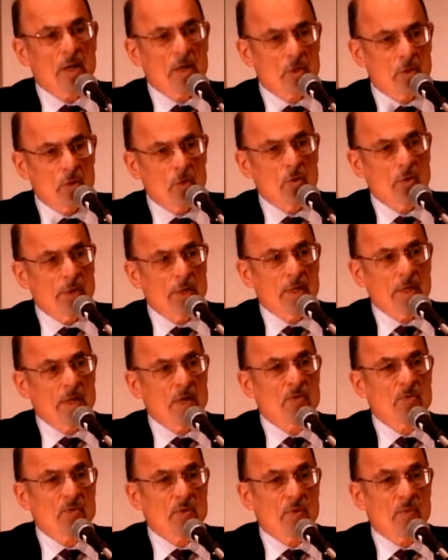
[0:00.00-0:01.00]
I do think
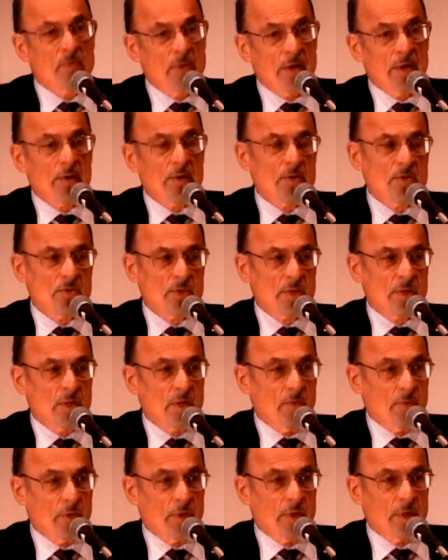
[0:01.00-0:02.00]
he's a very
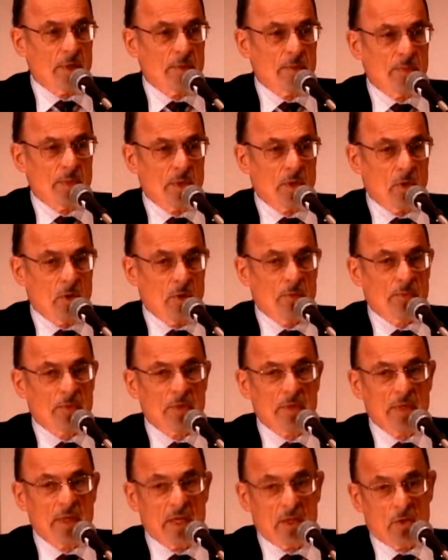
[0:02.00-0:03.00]
significant but
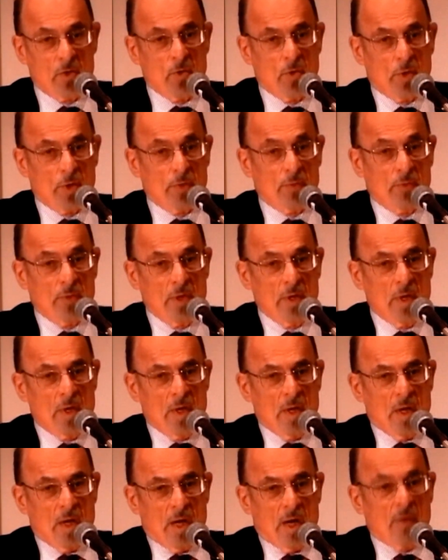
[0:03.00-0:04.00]
often ignored
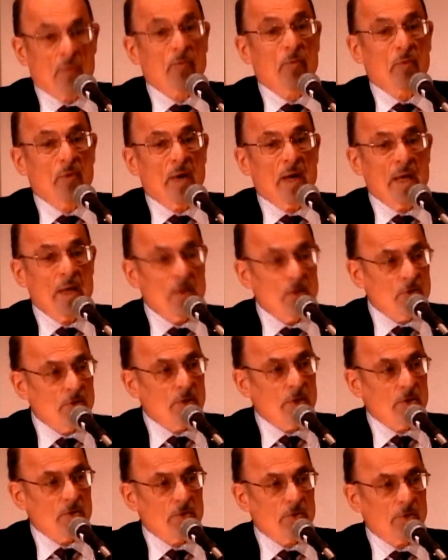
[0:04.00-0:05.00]

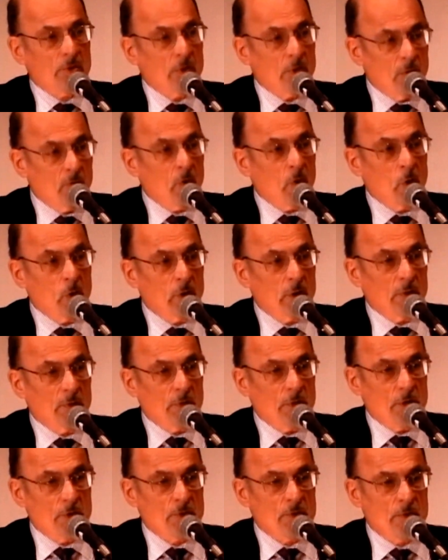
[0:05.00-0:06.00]
ancestor of all of
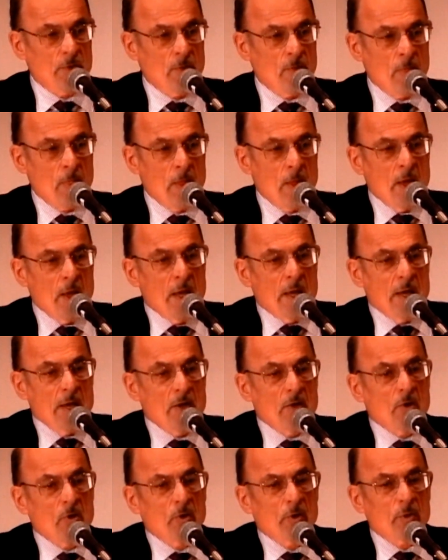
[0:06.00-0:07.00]
us. He
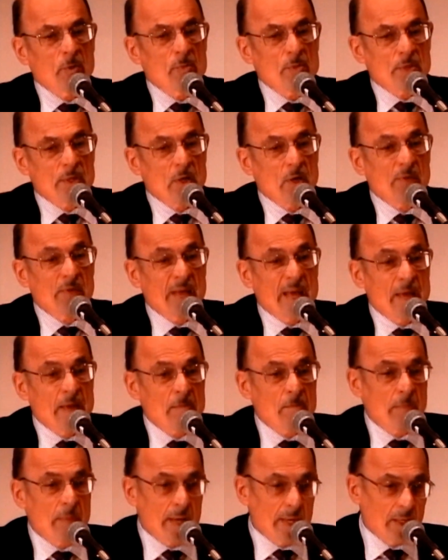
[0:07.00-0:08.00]
called himself a
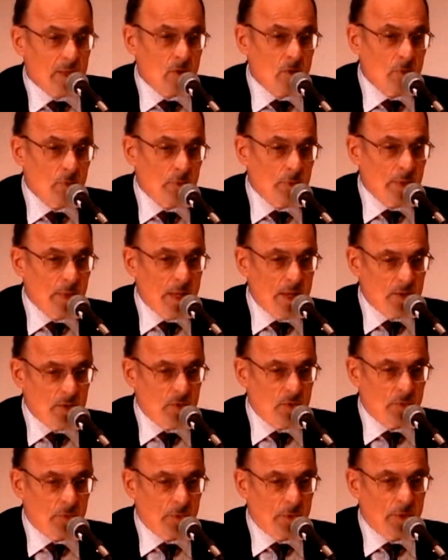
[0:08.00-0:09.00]
medical
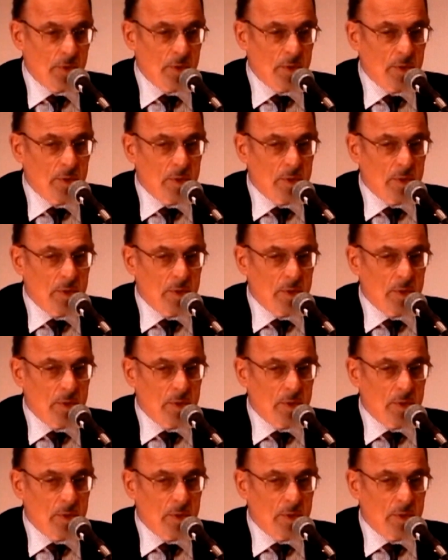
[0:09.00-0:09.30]
philosopher.